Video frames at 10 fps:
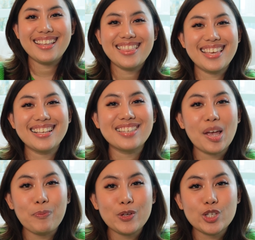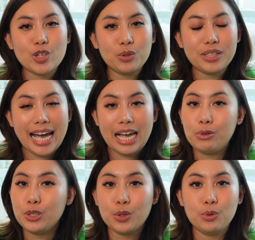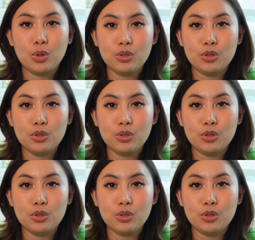In this episode, I will go